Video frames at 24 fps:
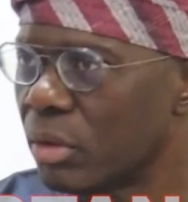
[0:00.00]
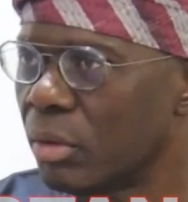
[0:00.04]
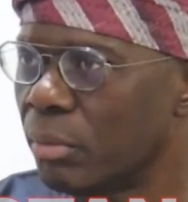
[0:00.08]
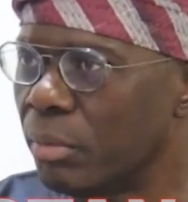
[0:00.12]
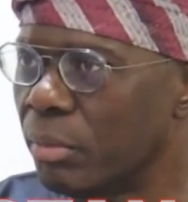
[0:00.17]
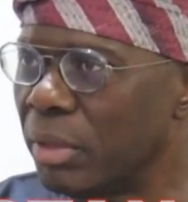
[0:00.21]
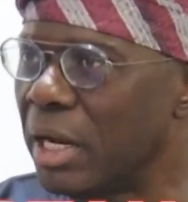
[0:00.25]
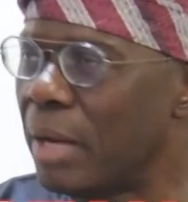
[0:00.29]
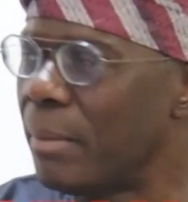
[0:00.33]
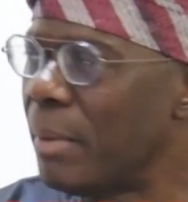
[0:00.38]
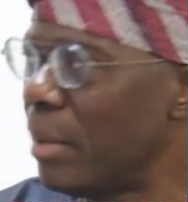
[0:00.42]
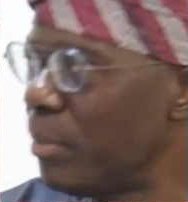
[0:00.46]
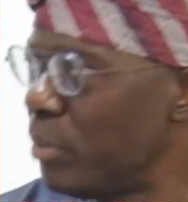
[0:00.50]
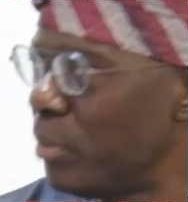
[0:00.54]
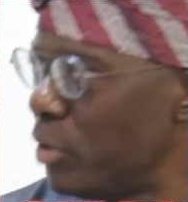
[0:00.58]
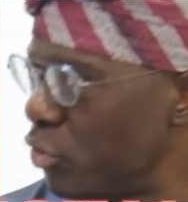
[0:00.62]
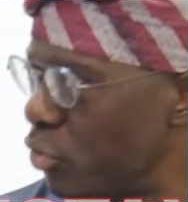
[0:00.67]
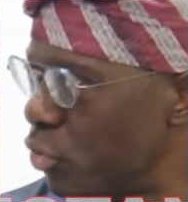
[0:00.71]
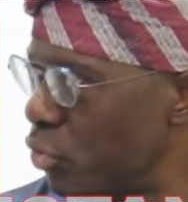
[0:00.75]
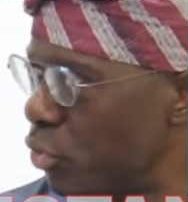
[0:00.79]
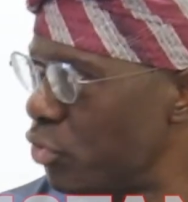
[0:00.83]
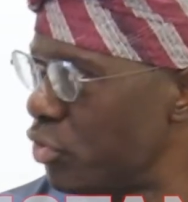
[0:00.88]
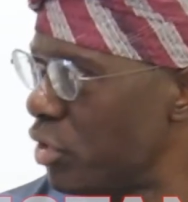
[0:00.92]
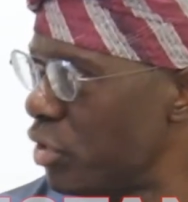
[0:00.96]
But I'm happy
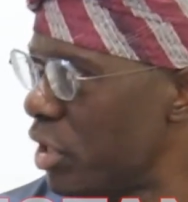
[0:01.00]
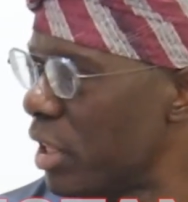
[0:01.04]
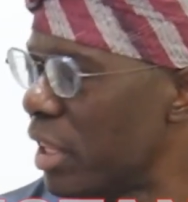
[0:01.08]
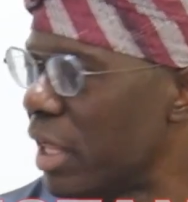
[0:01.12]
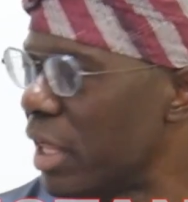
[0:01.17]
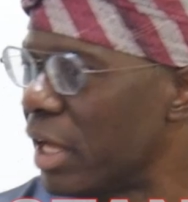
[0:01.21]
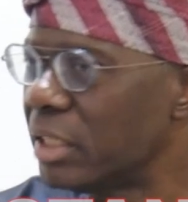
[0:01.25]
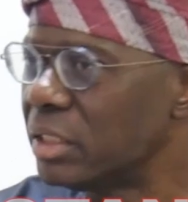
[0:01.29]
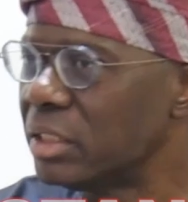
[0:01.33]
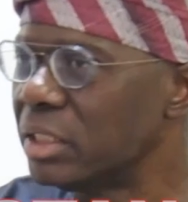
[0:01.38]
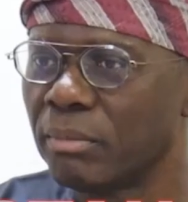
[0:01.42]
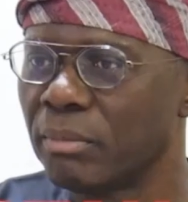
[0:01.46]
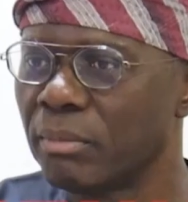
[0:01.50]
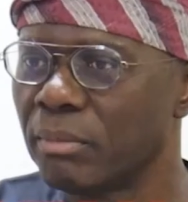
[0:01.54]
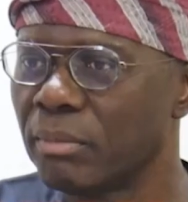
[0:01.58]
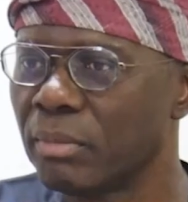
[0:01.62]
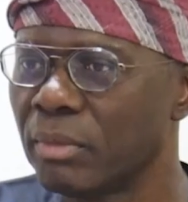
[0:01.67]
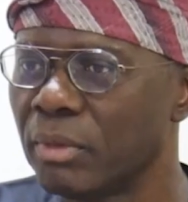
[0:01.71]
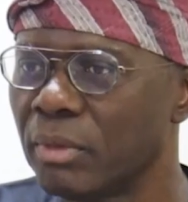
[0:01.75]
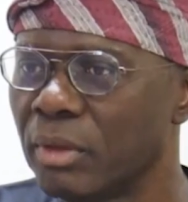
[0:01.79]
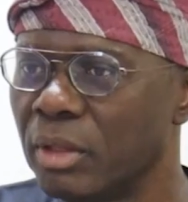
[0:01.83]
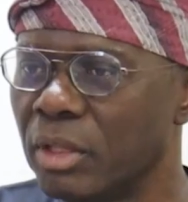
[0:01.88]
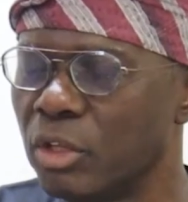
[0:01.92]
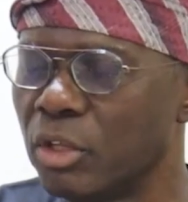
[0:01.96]
to say that
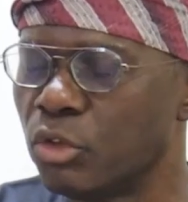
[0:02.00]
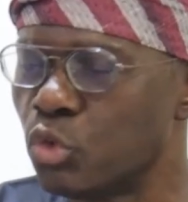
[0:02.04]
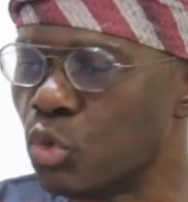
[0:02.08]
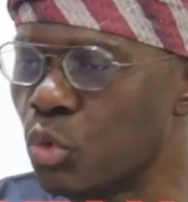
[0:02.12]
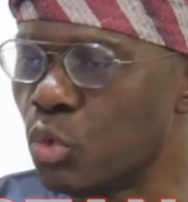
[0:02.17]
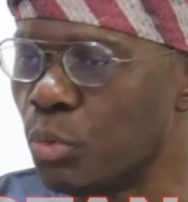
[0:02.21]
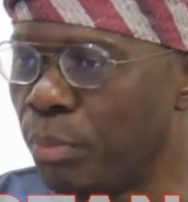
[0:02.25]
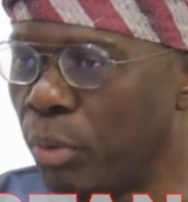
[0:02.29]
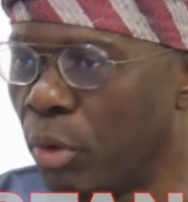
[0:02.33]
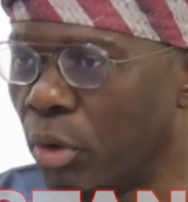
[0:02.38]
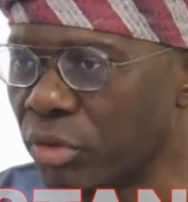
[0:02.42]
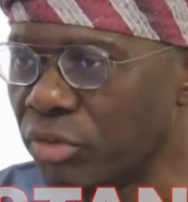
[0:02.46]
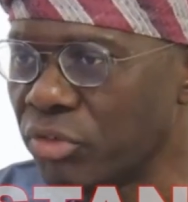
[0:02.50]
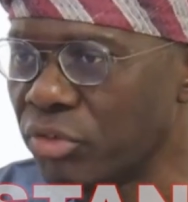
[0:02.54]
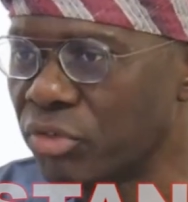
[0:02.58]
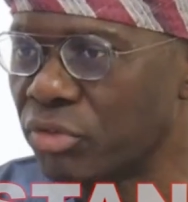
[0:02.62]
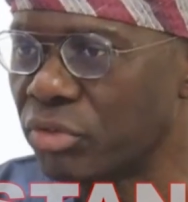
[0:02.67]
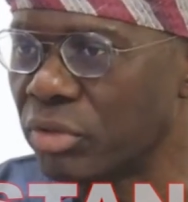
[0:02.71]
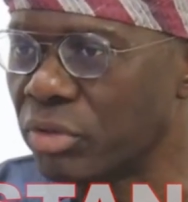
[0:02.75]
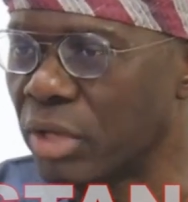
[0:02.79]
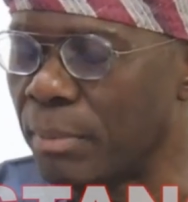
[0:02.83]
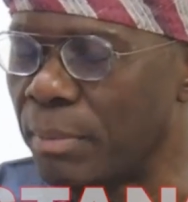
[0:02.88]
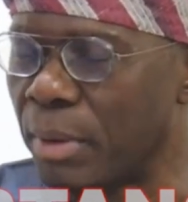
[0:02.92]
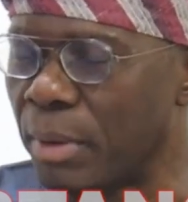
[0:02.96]
the two
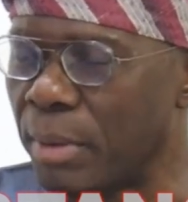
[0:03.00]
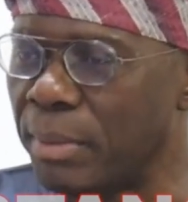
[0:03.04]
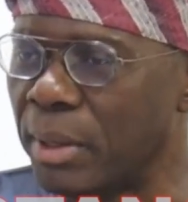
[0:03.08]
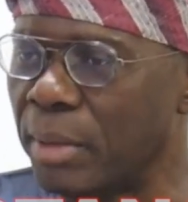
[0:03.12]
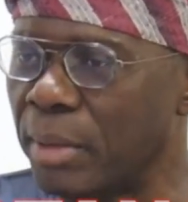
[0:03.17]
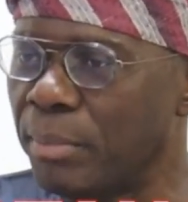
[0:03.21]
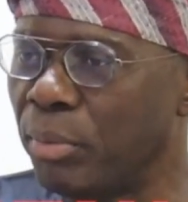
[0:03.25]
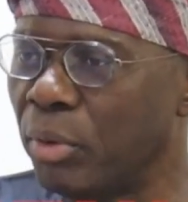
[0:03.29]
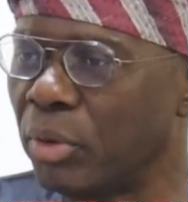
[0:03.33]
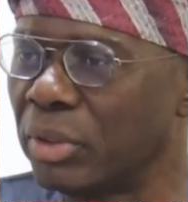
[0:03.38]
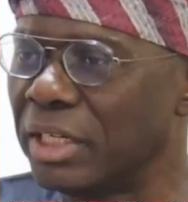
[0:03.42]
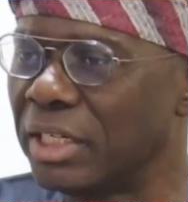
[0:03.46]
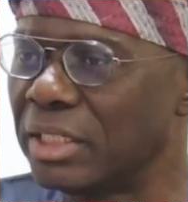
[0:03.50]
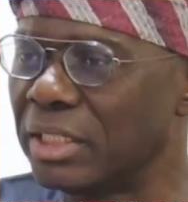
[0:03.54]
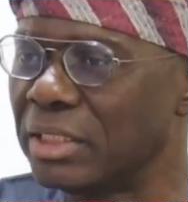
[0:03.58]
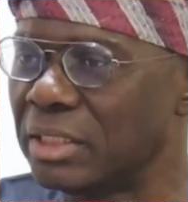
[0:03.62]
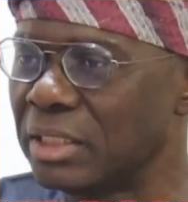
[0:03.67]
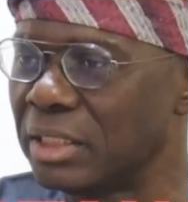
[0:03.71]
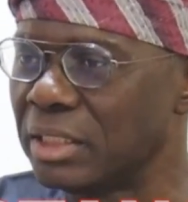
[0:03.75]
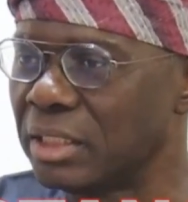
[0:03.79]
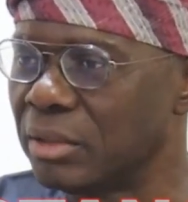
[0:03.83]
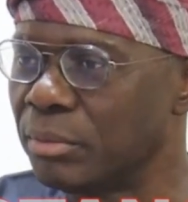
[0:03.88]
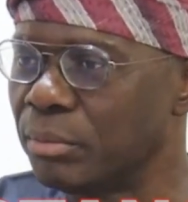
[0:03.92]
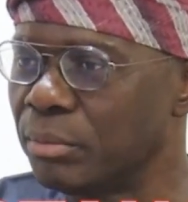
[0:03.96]
ports, Apapa Port and
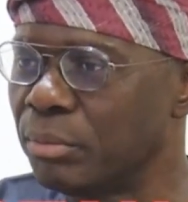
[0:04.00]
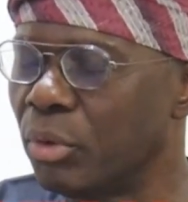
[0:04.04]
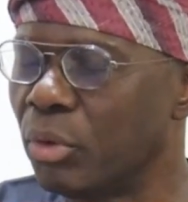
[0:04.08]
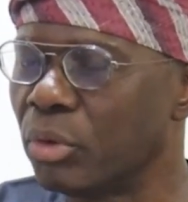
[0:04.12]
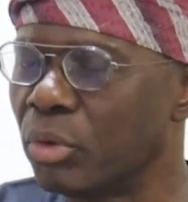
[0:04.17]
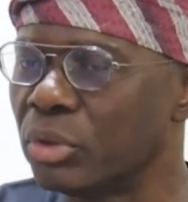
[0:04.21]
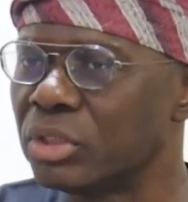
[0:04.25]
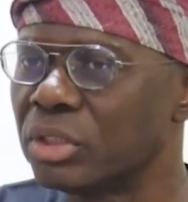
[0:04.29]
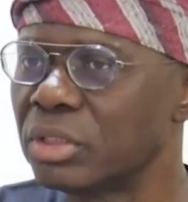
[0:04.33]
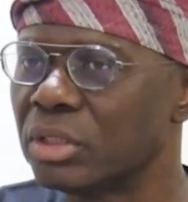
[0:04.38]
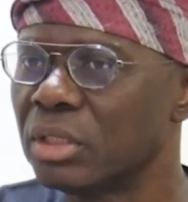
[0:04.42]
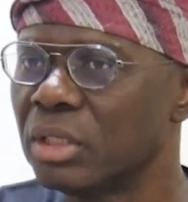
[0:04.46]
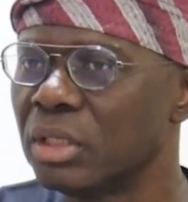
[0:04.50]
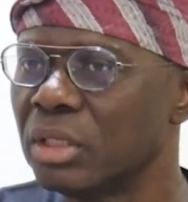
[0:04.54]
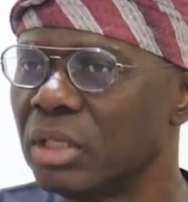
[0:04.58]
Tinkan Port,